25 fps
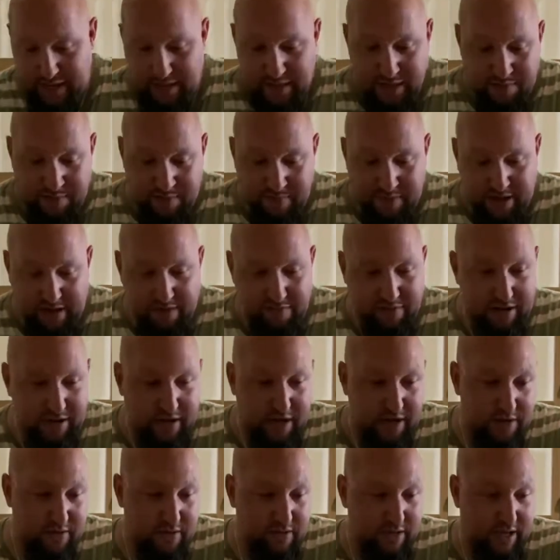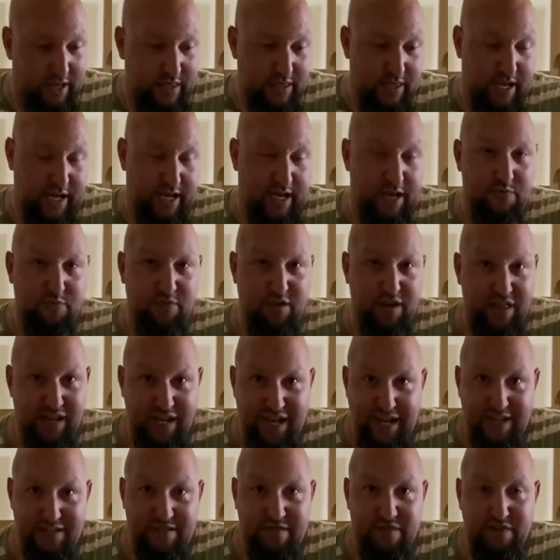let me make a video. And then I get one of the
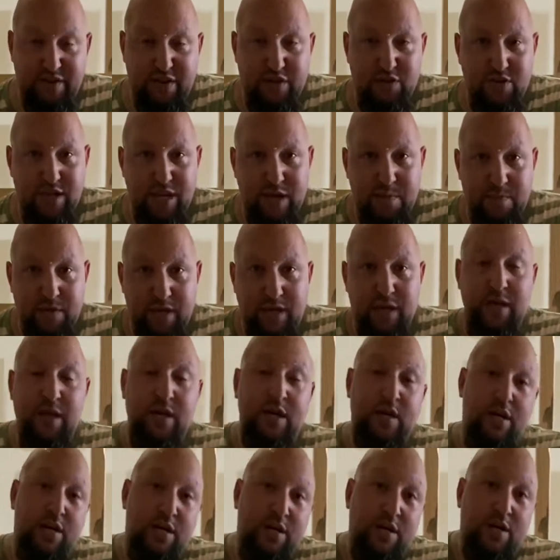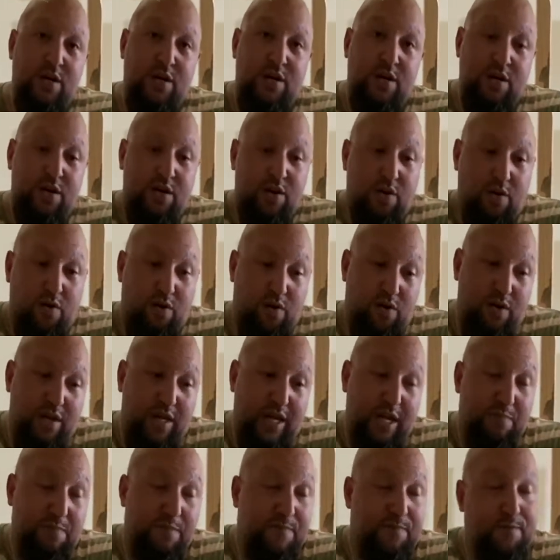guys to videotape me. Or
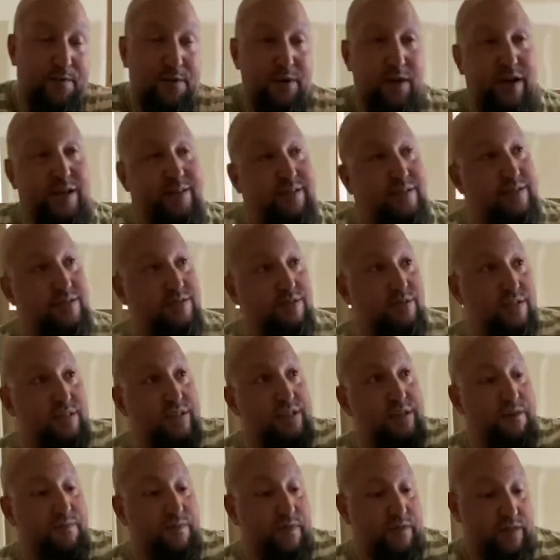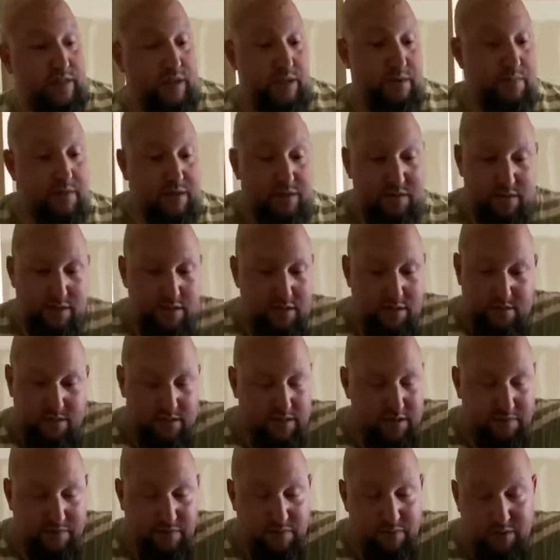like before, I just do the selfie thing, but this
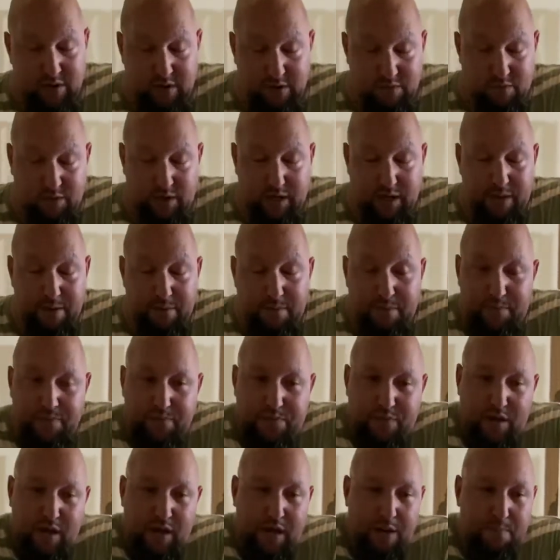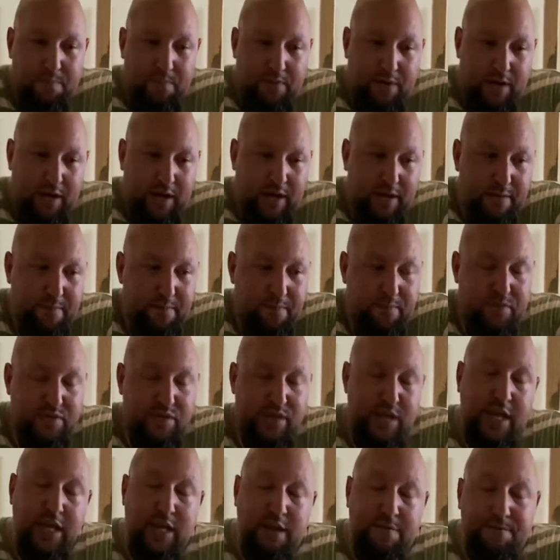selfie wouldn't have worked here. But
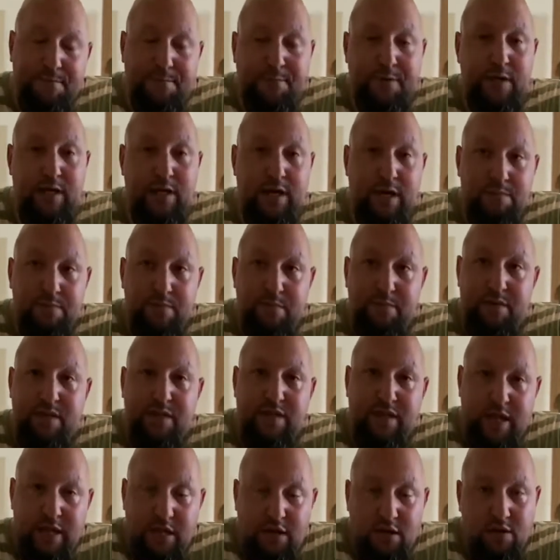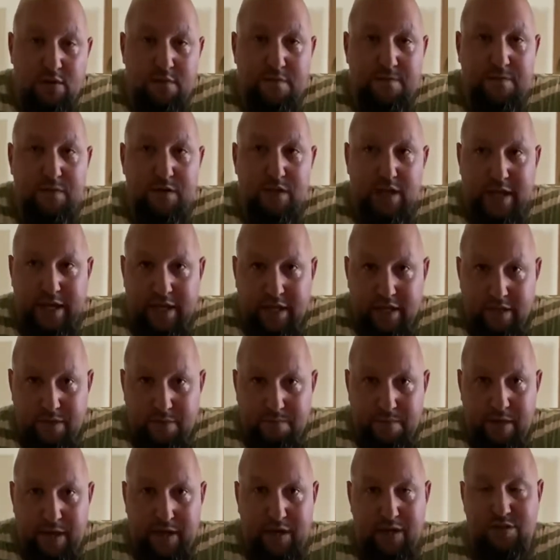thank you for putting up with me. Thank you for liking the
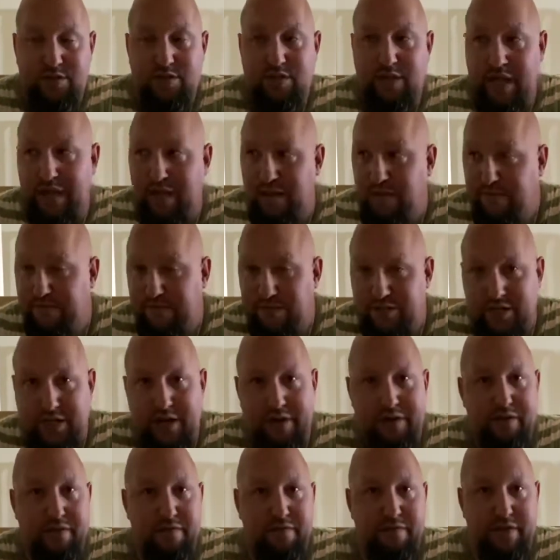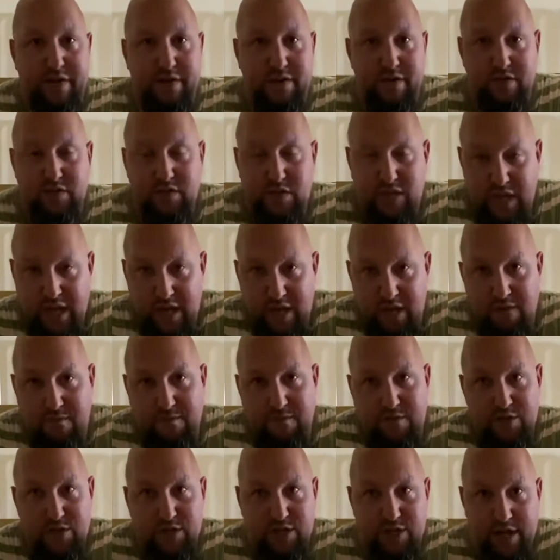page. Thank you for sharing the videos. Thank you
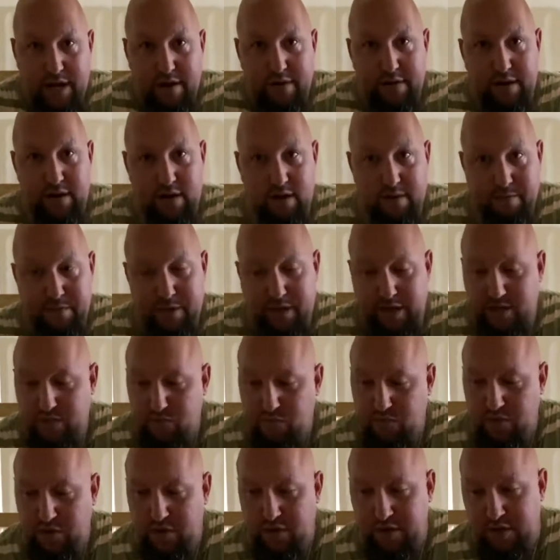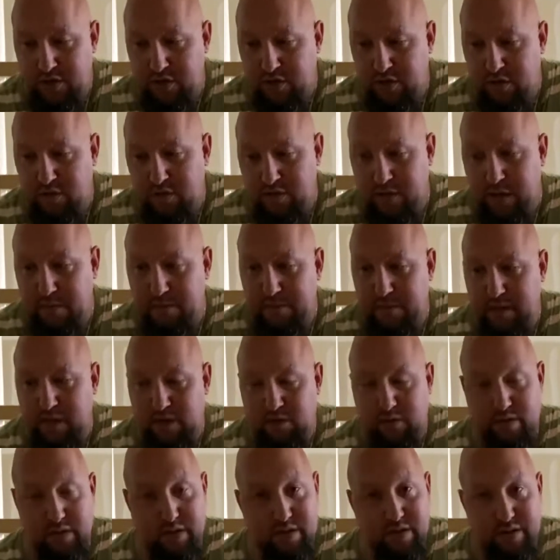for sharing our page. We're a new company.
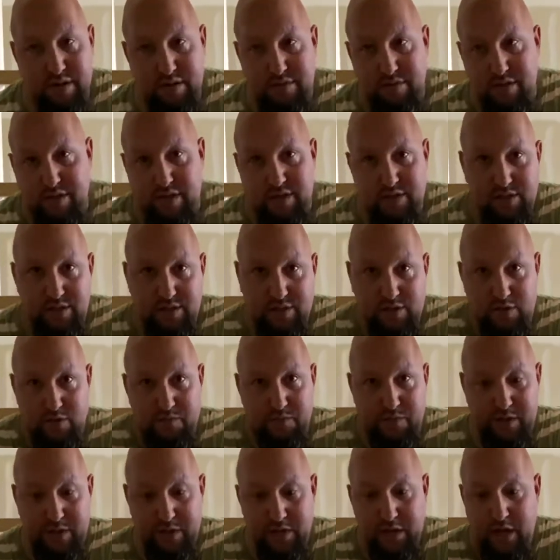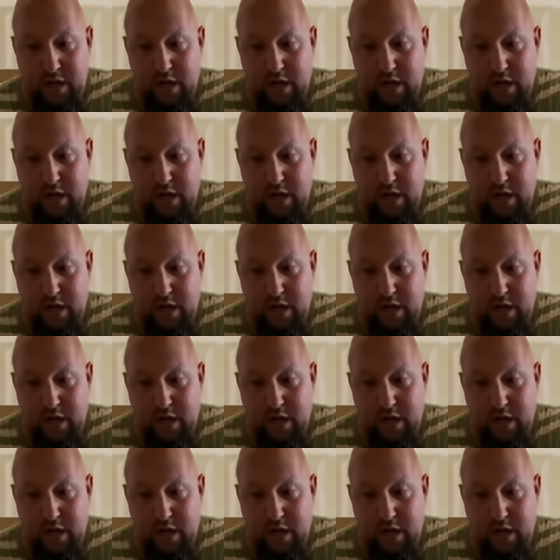We literally just opened.